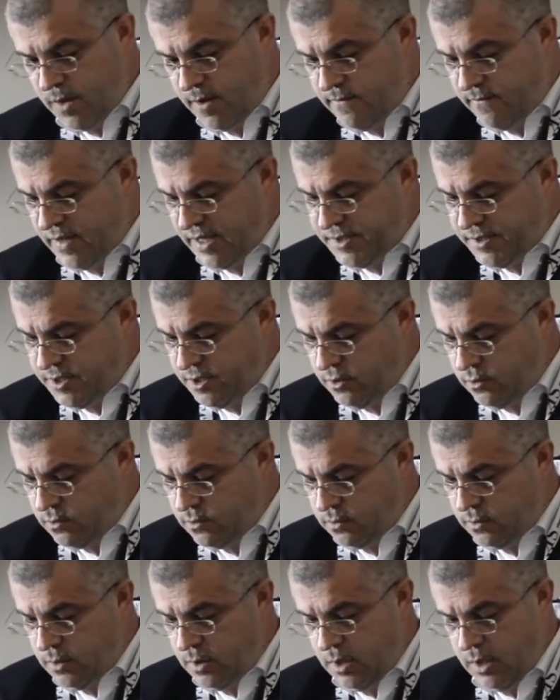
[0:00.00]
What's
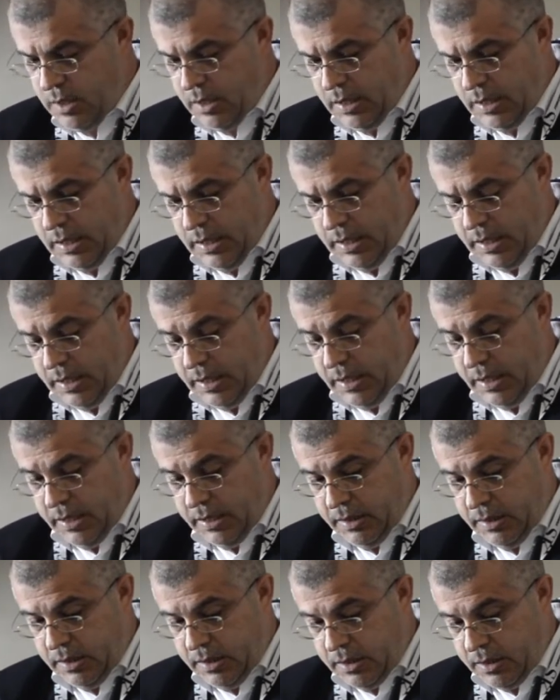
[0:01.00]
new
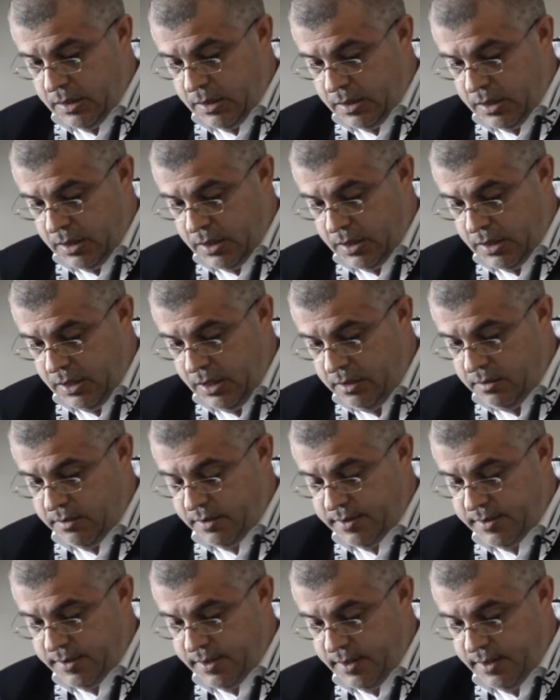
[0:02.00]
and
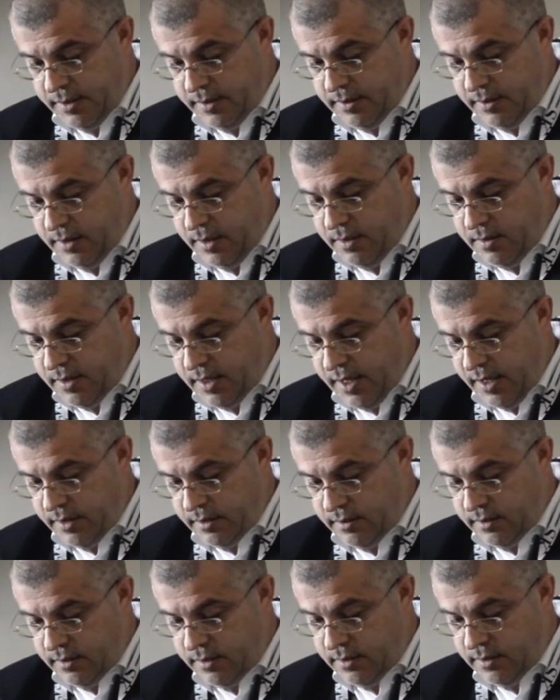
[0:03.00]
interesting in
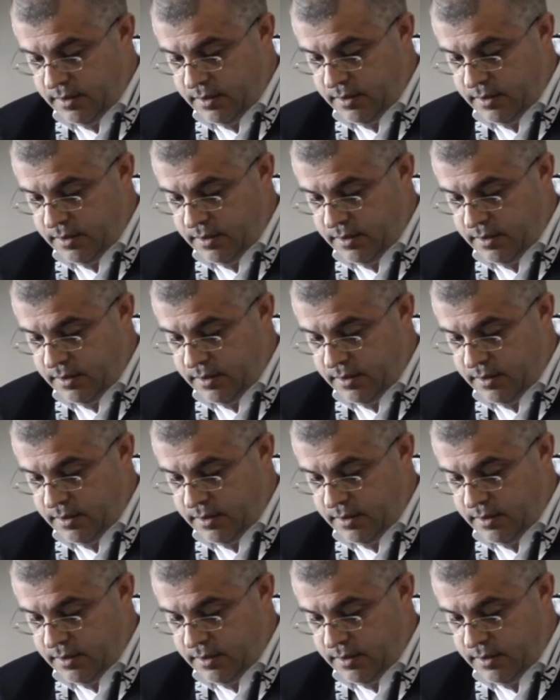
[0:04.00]
that